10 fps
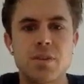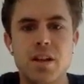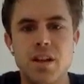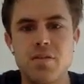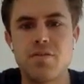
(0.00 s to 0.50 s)

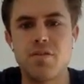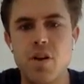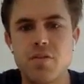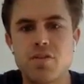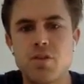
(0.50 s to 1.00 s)
that if you
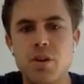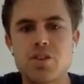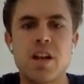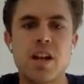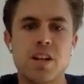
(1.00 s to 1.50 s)
have too
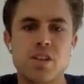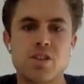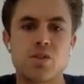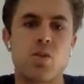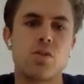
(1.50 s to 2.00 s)
much data to
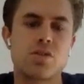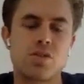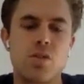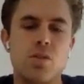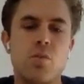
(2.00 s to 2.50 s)

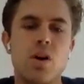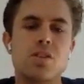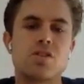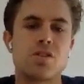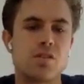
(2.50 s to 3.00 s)
store in
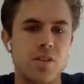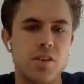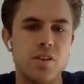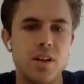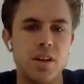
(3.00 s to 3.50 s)
one
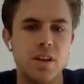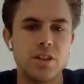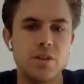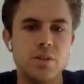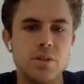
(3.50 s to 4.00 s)
server,
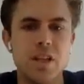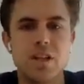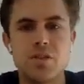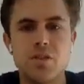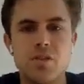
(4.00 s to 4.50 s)
you need
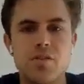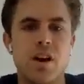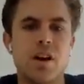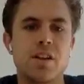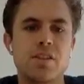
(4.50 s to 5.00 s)
to
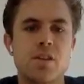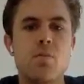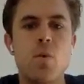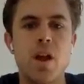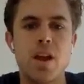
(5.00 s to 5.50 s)
find
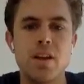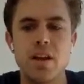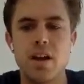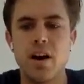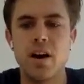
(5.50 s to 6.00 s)
some way
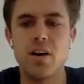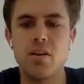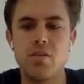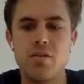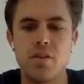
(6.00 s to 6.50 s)

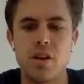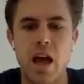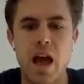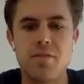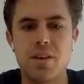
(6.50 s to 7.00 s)
of
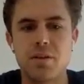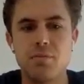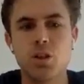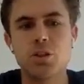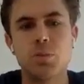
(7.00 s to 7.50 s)
having
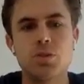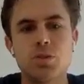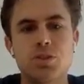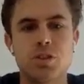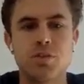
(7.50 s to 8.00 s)
multiple
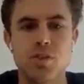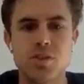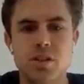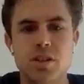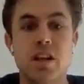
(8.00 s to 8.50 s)

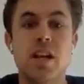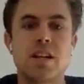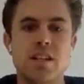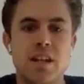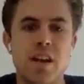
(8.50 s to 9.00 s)
servers
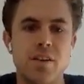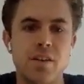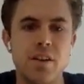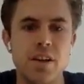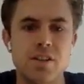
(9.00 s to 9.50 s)
connect
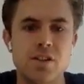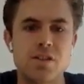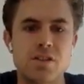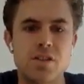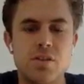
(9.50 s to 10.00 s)
together.
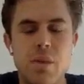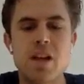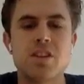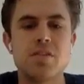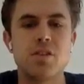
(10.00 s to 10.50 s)
You
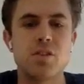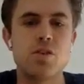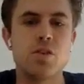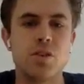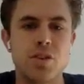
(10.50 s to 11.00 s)
imagine if you're
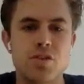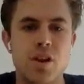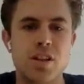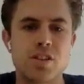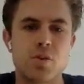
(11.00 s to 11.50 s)
Google and you're
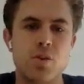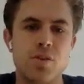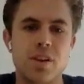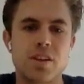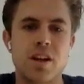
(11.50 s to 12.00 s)
trying to store
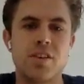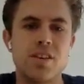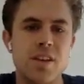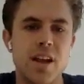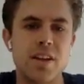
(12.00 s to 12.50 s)
the entire
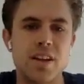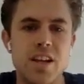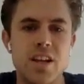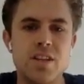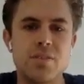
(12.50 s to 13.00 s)
internet,
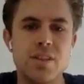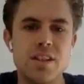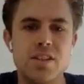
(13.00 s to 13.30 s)
you